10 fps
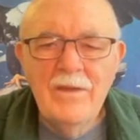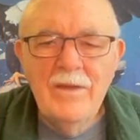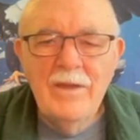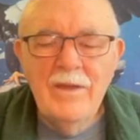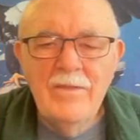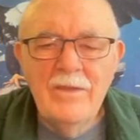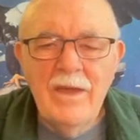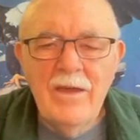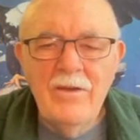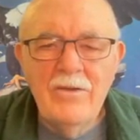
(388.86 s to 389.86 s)
And the
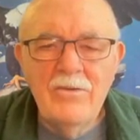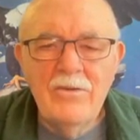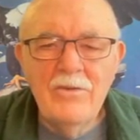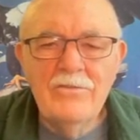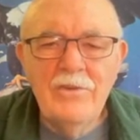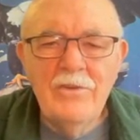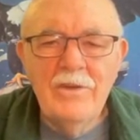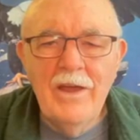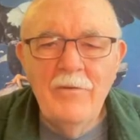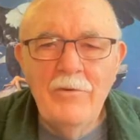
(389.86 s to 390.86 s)
article goes on.
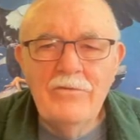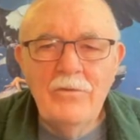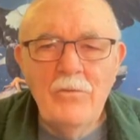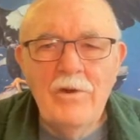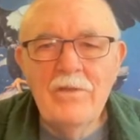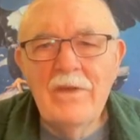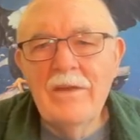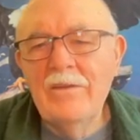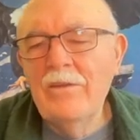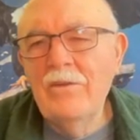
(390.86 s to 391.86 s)
I wasn't aware of
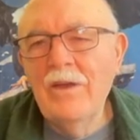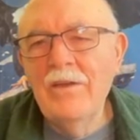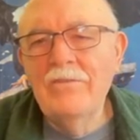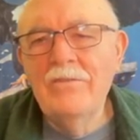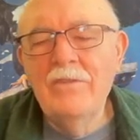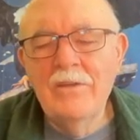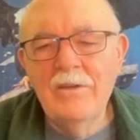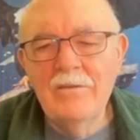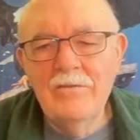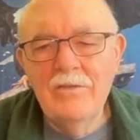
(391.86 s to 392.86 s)
that. Do you guys,
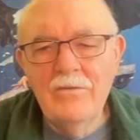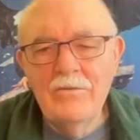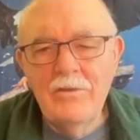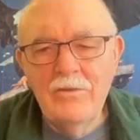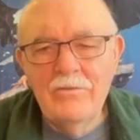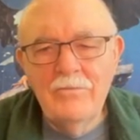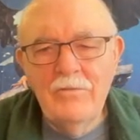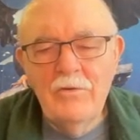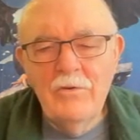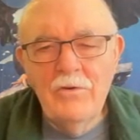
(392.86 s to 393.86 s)
those of
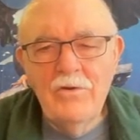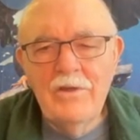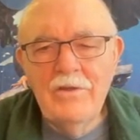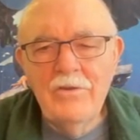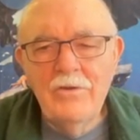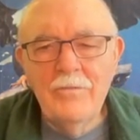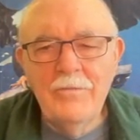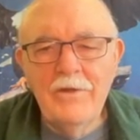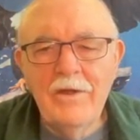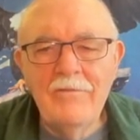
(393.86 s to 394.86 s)
you who are in
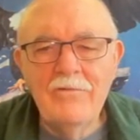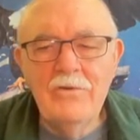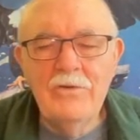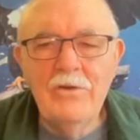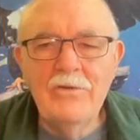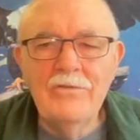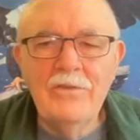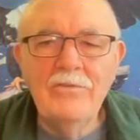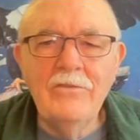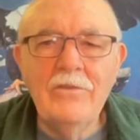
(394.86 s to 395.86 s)
Europe, have you noticed
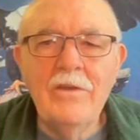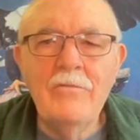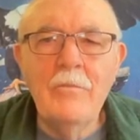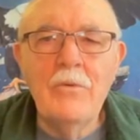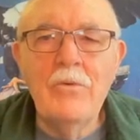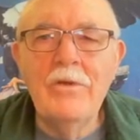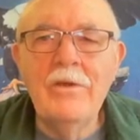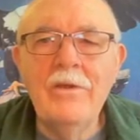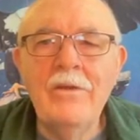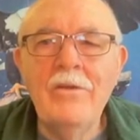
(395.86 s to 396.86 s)
this? Are they reporting
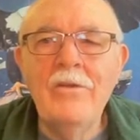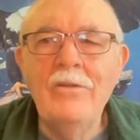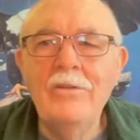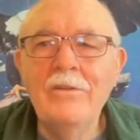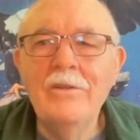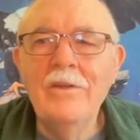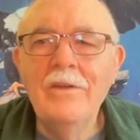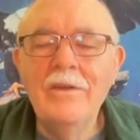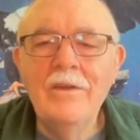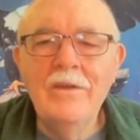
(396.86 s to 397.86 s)
it at all?
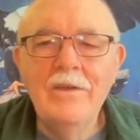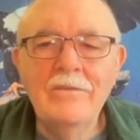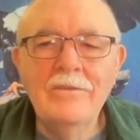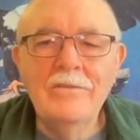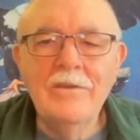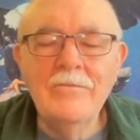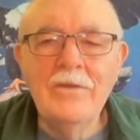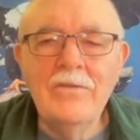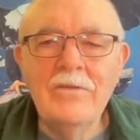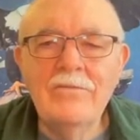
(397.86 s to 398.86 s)
Is it
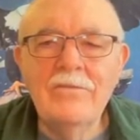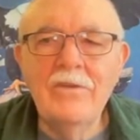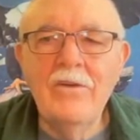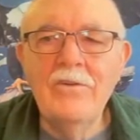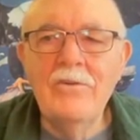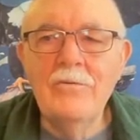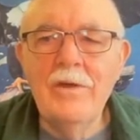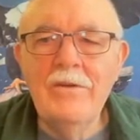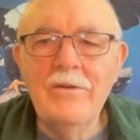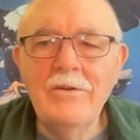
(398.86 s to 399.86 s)
something that's on your
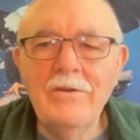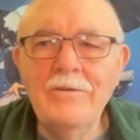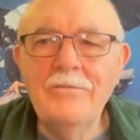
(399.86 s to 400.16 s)
radar?